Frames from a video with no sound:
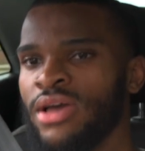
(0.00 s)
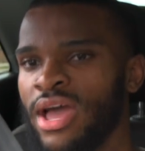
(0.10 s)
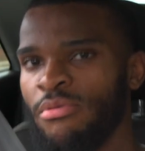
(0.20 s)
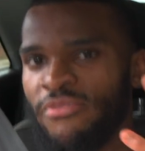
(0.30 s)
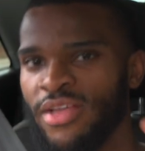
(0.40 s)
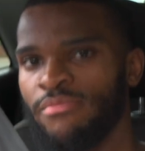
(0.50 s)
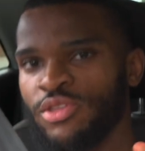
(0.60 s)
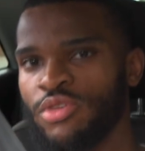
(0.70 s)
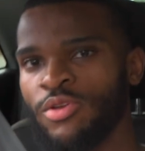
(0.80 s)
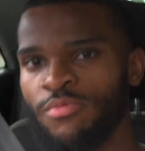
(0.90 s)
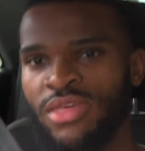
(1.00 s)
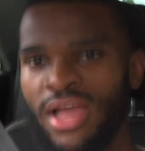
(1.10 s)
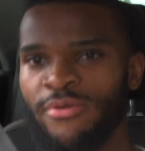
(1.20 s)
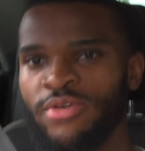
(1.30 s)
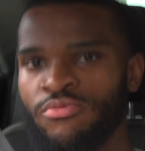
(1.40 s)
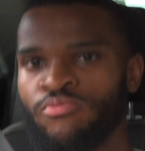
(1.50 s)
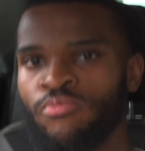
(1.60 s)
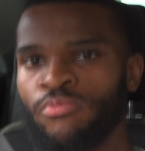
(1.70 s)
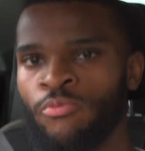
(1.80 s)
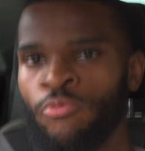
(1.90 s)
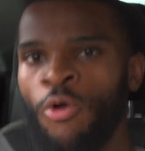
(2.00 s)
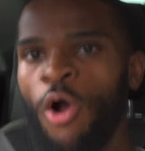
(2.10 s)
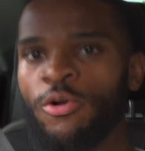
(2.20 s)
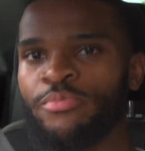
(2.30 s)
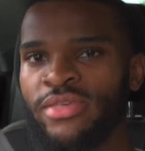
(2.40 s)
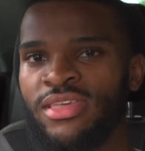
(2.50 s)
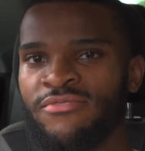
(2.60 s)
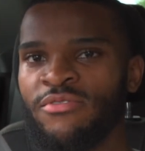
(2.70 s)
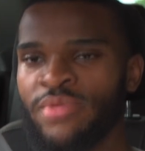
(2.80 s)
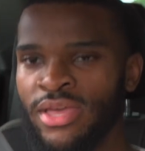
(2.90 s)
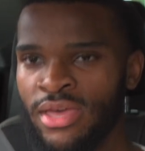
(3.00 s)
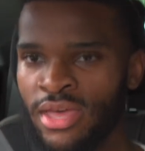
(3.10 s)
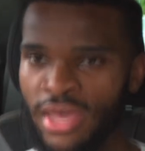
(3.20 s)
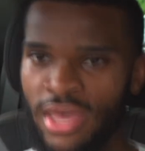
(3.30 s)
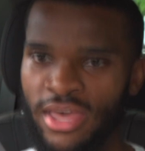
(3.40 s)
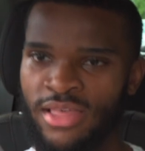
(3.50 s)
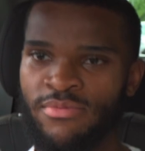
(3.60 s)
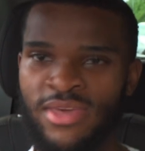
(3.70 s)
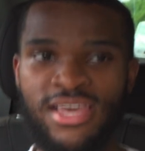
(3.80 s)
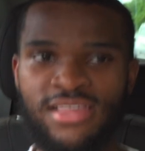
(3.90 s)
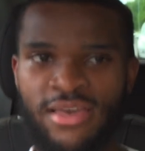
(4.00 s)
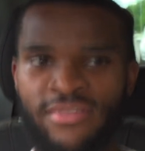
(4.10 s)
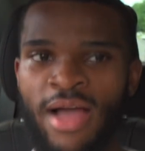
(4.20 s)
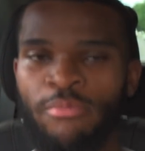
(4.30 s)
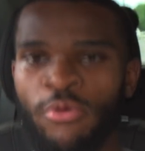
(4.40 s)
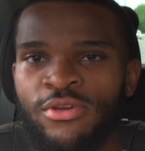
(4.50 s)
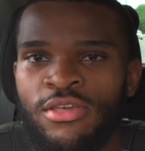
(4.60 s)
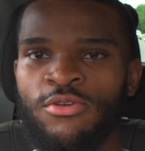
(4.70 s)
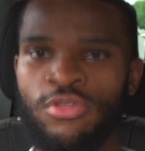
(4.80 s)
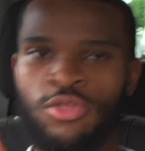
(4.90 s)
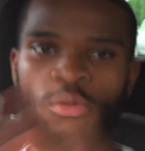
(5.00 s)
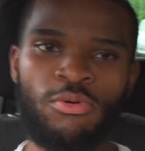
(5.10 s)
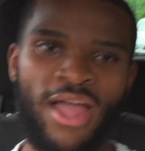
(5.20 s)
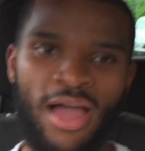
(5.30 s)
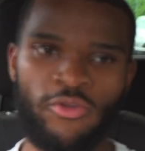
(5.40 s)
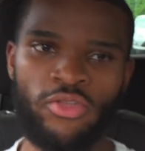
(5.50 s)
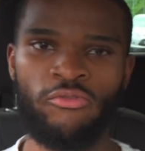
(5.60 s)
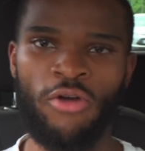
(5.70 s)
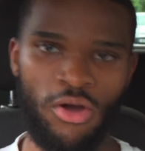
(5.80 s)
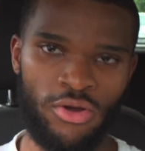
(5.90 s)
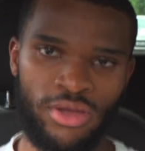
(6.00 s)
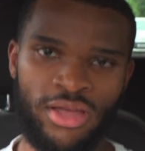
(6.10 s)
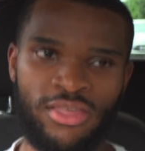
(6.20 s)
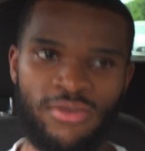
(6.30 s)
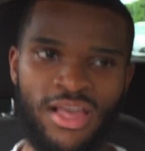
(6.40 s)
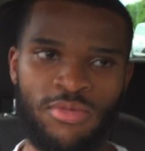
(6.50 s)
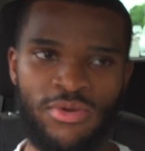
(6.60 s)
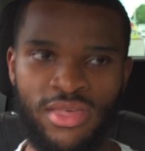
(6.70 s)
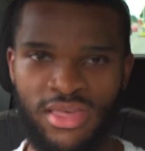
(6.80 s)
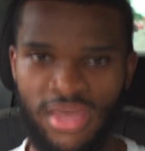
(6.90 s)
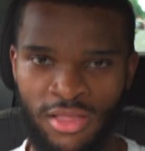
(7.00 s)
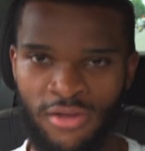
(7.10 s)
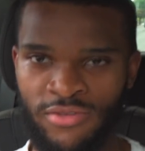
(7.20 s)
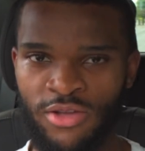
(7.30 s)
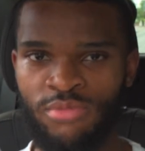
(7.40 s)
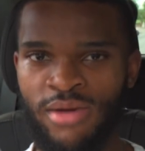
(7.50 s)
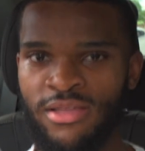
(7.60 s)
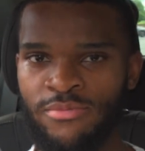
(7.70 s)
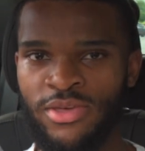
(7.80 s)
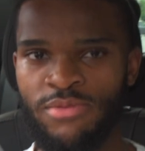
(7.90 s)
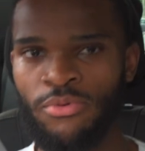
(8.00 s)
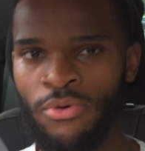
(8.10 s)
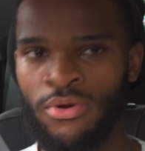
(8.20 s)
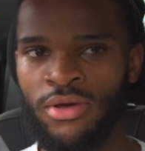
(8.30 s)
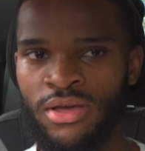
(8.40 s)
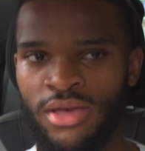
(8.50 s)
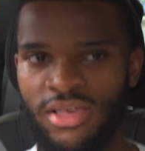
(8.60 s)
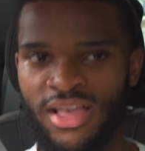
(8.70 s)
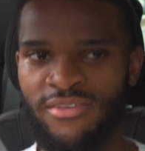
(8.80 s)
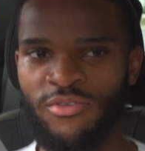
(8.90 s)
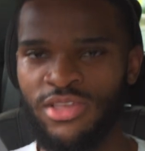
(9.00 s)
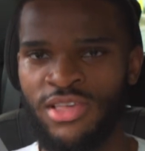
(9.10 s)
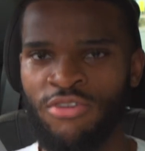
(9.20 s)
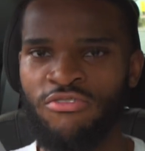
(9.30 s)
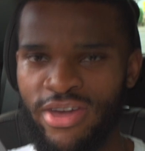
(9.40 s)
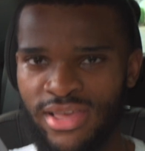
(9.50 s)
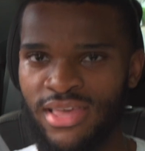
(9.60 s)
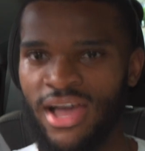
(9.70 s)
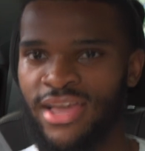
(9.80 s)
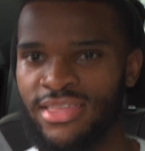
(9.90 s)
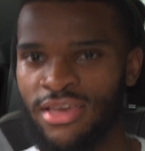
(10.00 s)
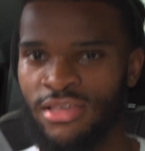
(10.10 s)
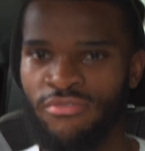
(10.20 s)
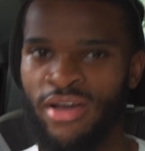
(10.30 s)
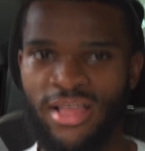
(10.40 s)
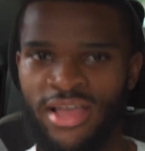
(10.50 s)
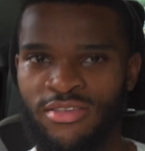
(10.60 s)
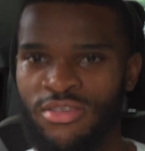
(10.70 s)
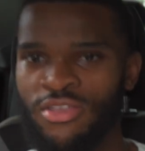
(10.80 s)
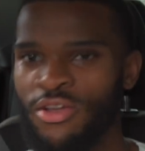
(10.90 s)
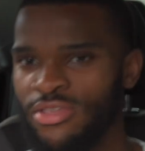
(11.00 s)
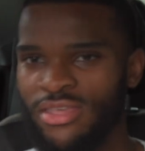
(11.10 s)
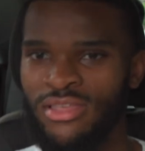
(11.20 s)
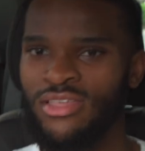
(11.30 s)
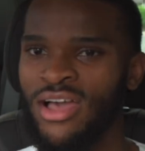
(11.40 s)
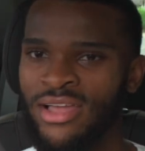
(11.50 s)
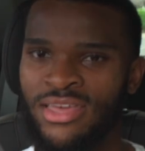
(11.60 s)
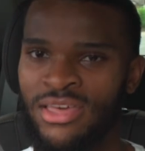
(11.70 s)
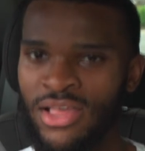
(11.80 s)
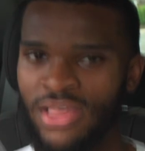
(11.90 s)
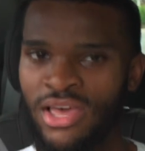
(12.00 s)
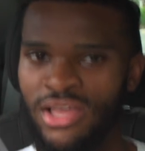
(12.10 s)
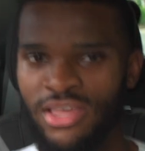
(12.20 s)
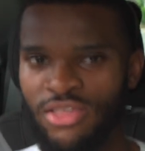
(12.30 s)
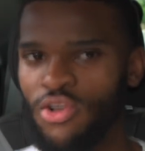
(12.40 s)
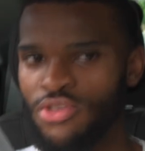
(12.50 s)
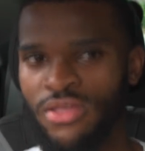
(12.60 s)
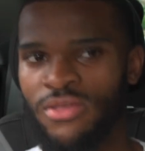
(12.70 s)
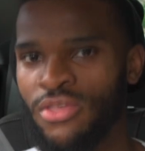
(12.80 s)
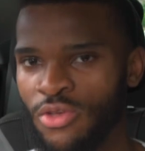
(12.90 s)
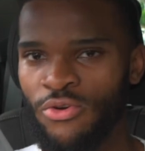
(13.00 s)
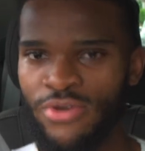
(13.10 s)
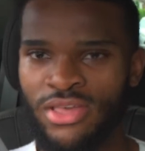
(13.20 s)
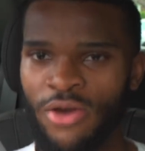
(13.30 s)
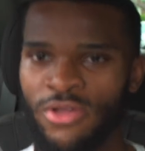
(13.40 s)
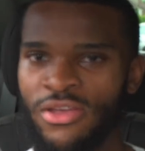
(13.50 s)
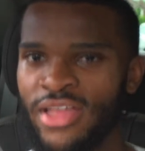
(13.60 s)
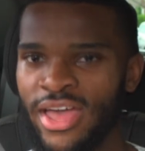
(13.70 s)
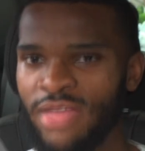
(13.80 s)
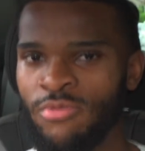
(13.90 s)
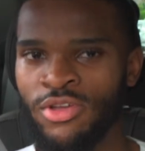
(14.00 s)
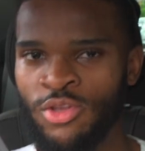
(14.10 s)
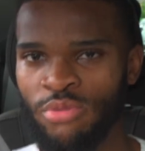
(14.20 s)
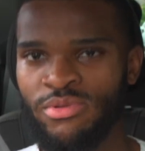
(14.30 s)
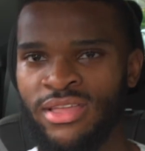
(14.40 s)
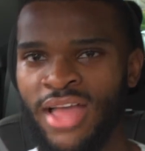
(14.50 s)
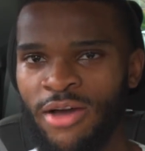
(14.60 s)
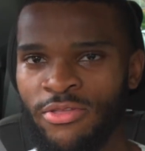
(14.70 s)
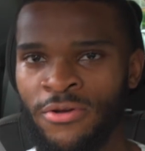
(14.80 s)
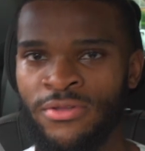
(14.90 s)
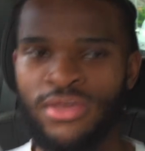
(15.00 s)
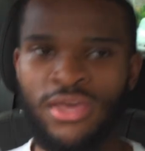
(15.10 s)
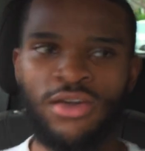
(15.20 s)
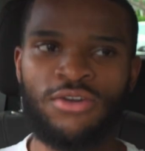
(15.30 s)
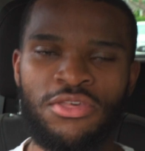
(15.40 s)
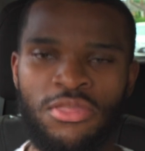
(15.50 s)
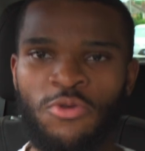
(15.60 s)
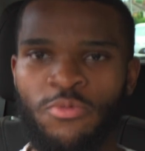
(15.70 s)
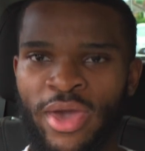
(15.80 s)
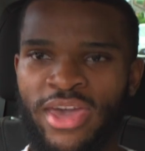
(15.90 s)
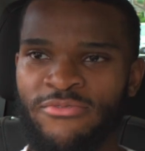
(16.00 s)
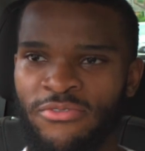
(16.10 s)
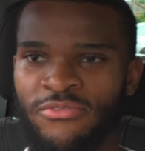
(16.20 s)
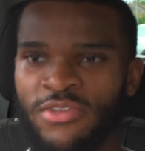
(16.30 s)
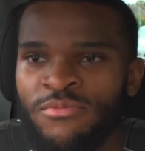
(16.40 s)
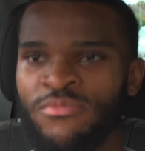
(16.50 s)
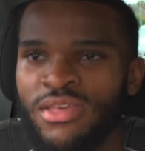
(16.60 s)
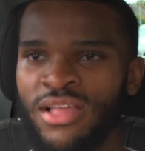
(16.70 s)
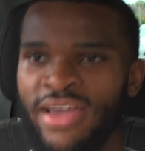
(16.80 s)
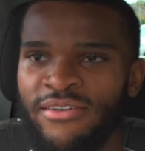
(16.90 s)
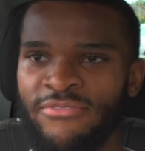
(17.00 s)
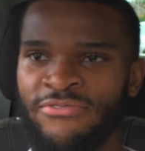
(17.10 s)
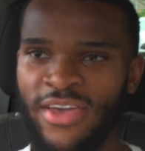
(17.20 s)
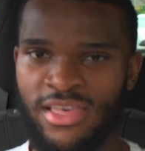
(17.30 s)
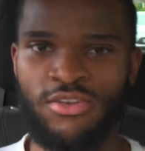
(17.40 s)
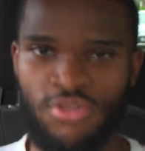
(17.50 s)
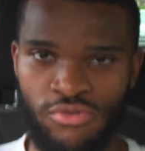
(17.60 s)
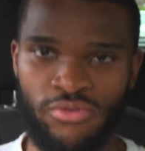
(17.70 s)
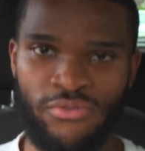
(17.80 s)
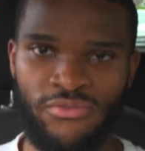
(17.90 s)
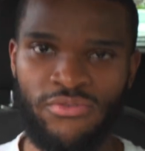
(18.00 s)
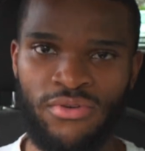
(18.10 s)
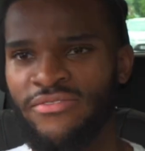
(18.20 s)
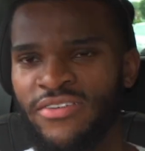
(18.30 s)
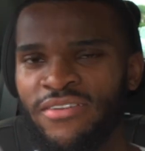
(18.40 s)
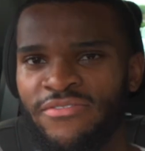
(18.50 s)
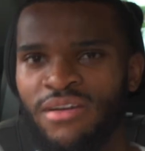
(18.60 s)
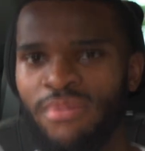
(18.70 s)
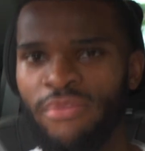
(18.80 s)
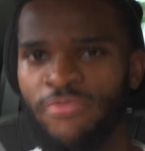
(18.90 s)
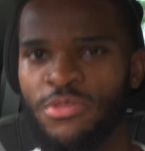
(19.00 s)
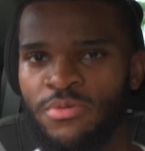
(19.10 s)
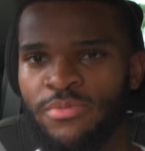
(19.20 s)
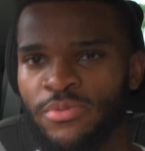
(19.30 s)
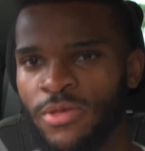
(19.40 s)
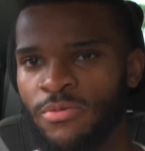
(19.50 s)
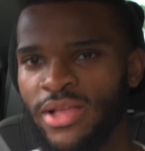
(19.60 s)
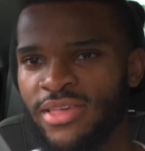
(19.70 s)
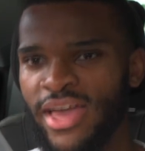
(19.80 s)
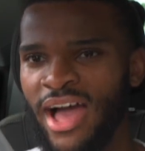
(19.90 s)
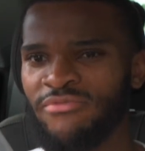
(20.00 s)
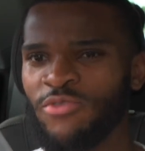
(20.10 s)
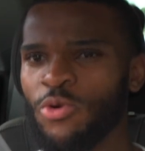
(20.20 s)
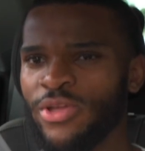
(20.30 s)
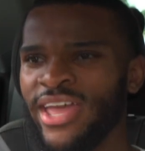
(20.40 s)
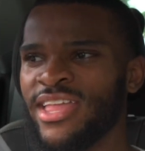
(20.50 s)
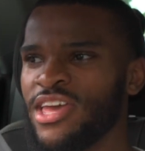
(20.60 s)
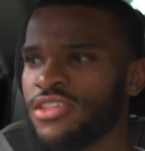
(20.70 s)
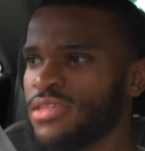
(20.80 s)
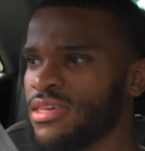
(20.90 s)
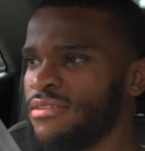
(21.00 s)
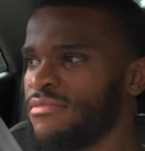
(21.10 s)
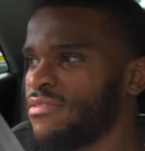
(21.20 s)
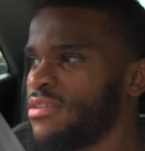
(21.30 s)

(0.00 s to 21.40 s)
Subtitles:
Everything I've been doing up to now is wrong, perceivably. It's easier at that point to just double down on the wrong. And so that's what you see in a lot of closed-minded people. It's like they've got these crazy ideas, right? Like just nonsense ideas. These nonsense stories going on in their head, what they're doubling down on, because it's too painful for them to like face the truth. I think a thing about rich people as well is they have good initiative.